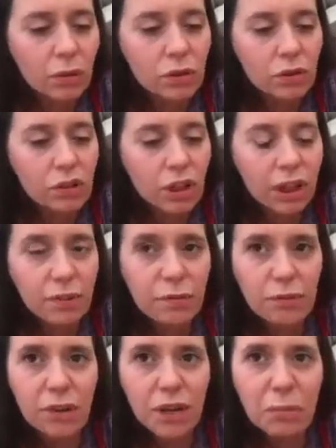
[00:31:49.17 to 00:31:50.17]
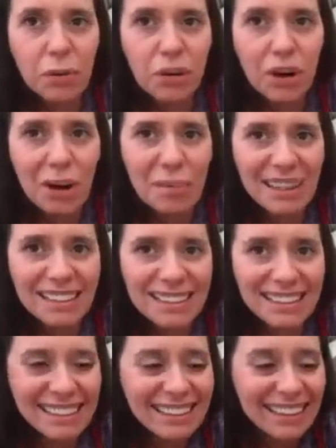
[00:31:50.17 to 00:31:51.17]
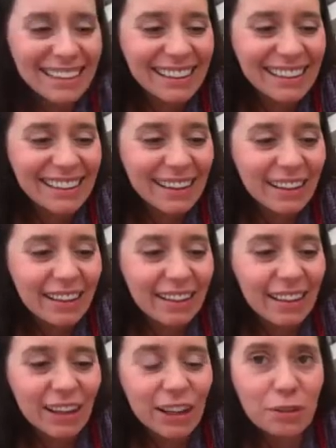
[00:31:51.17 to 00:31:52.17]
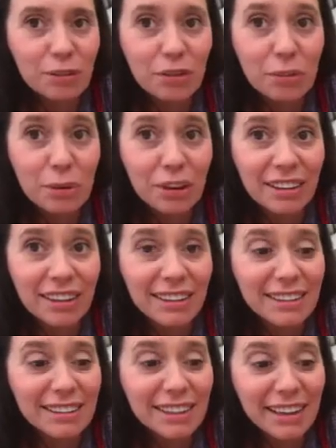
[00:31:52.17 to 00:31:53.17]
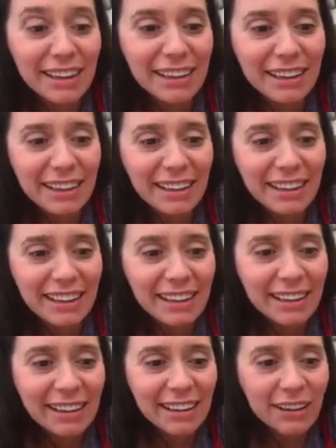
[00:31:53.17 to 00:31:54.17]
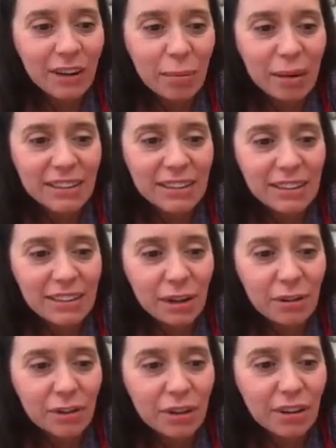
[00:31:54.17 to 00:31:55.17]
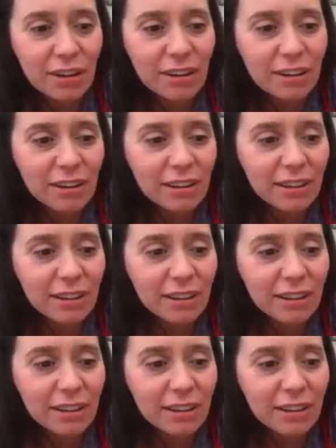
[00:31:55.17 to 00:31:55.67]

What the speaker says: Just checking for any more comments. Thank you for everybody that's commented so far.